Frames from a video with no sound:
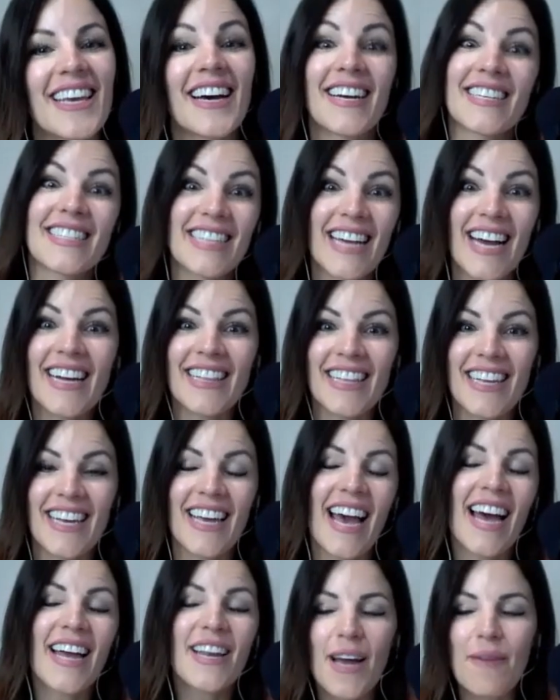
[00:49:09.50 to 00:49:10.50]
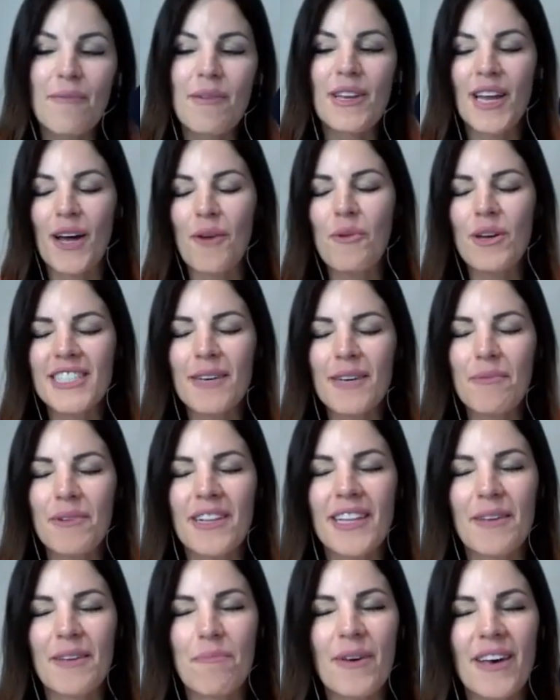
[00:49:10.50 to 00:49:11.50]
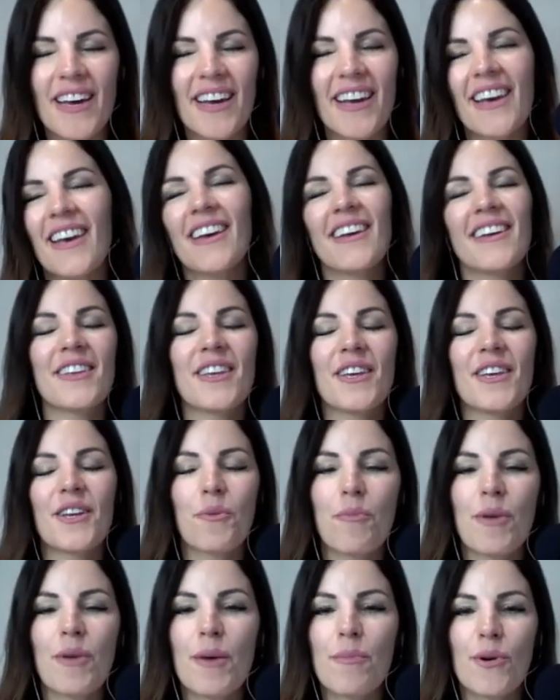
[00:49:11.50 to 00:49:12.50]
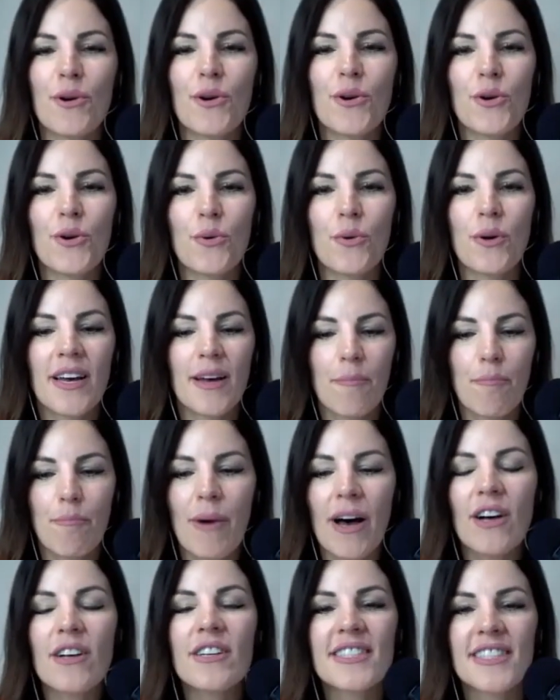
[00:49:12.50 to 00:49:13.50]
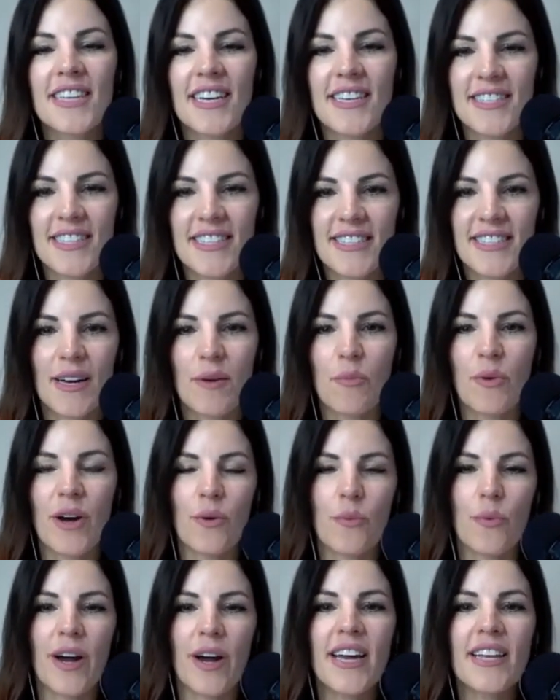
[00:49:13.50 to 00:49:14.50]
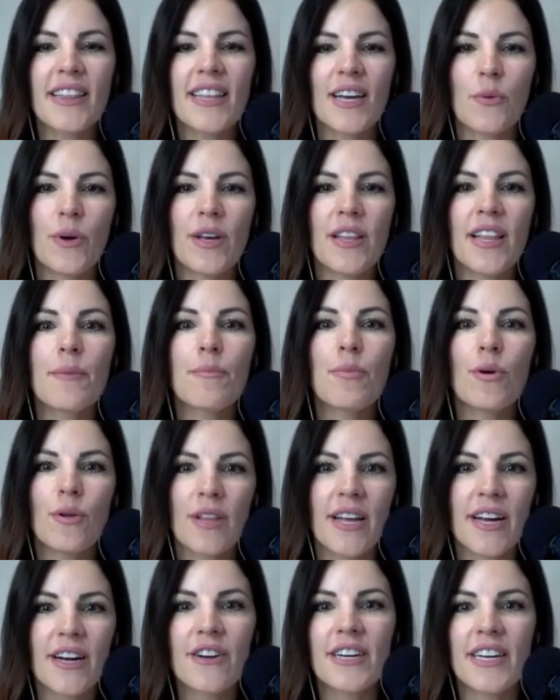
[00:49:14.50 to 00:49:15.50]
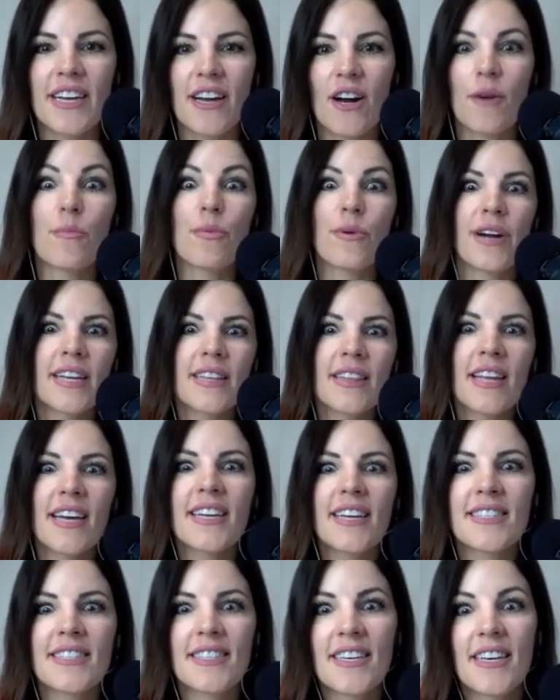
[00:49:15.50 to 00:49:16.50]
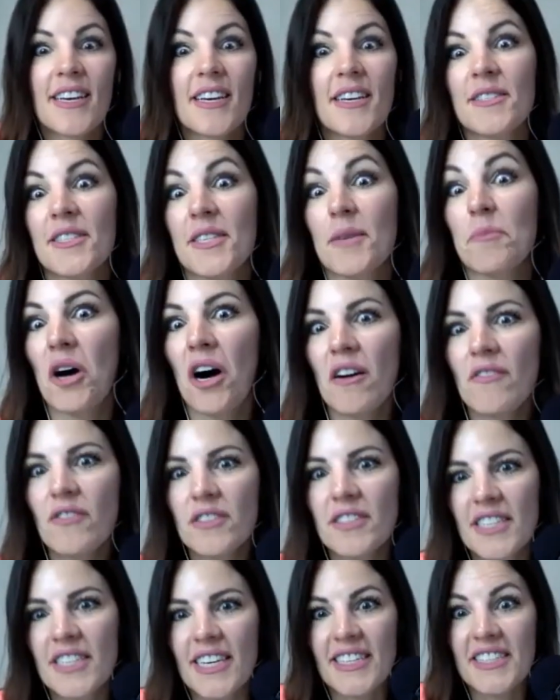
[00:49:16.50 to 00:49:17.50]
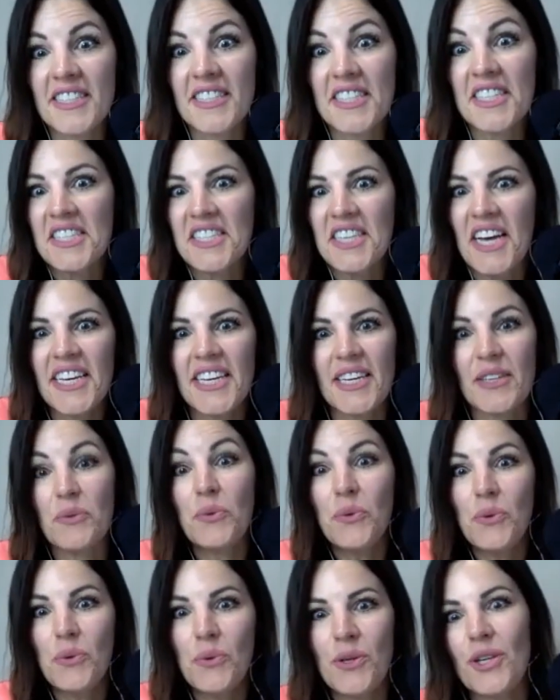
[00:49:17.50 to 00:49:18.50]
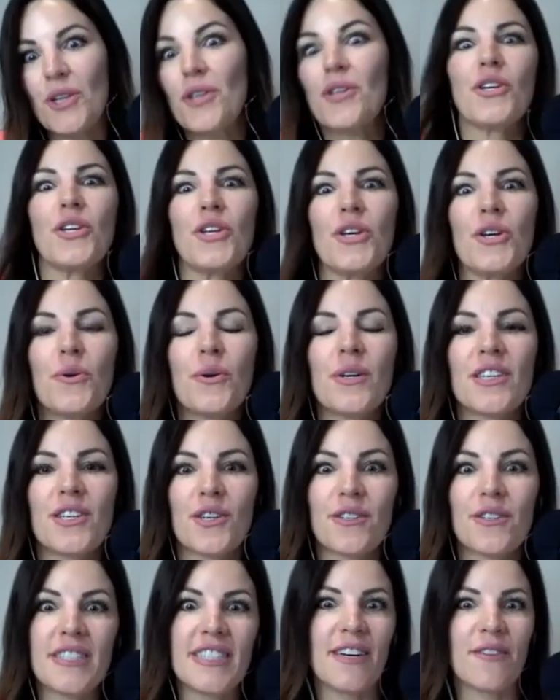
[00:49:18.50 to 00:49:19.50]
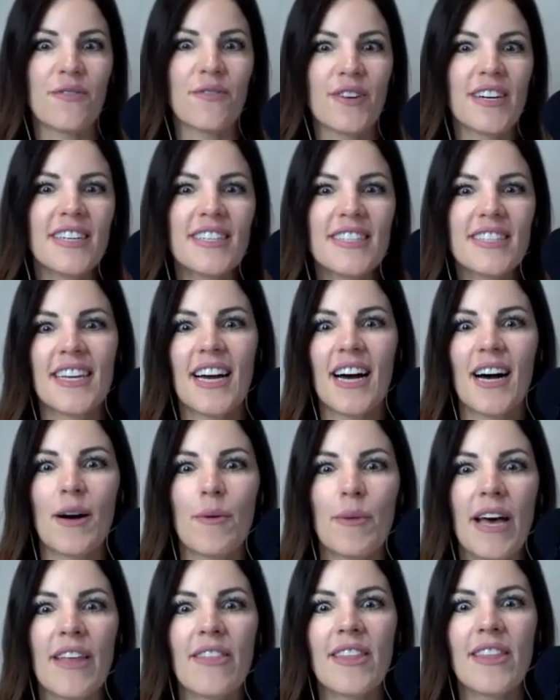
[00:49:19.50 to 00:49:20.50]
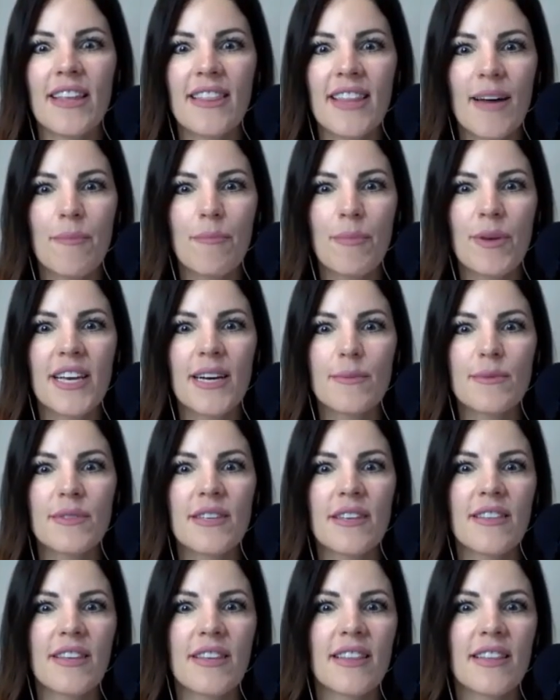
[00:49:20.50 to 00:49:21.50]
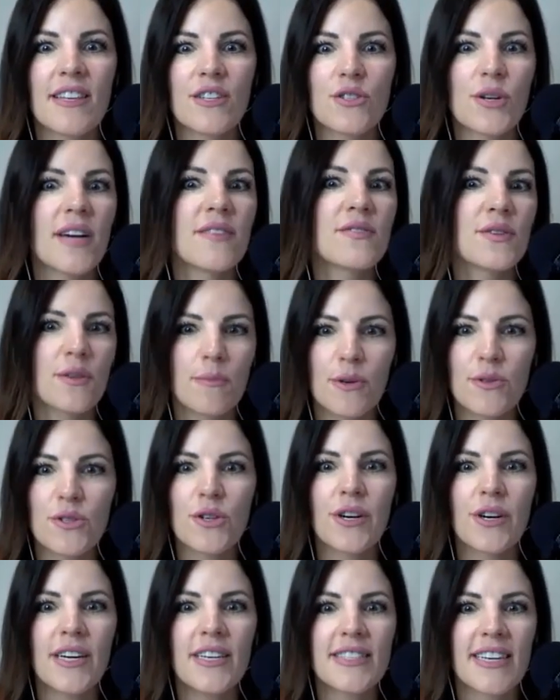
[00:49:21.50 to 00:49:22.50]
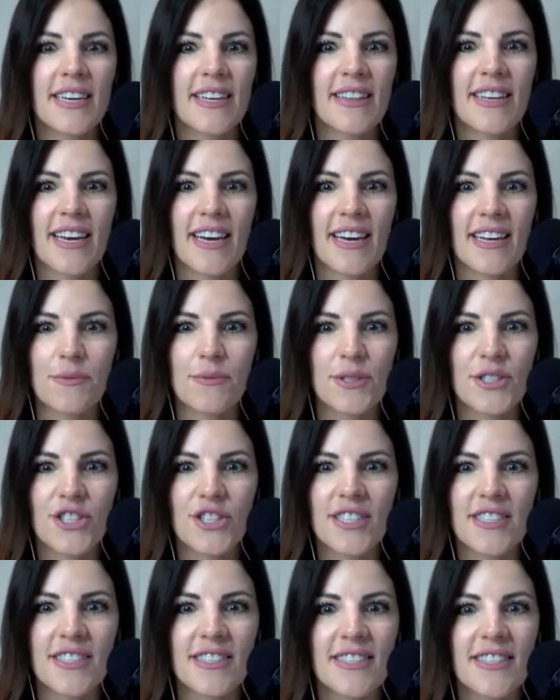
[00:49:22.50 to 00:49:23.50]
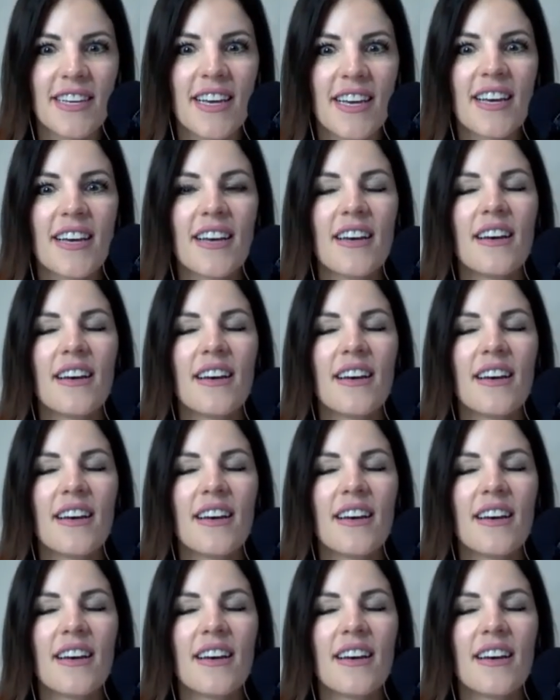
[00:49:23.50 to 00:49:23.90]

yeah, exactly. And I mean, and we typically pick, people who balance us in some way, right? Like we like polarity. Our brain likes novelty. It's exciting. Ooh, you're new and you're different. And then that becomes the thing that drives you the most crazy at the end, which is,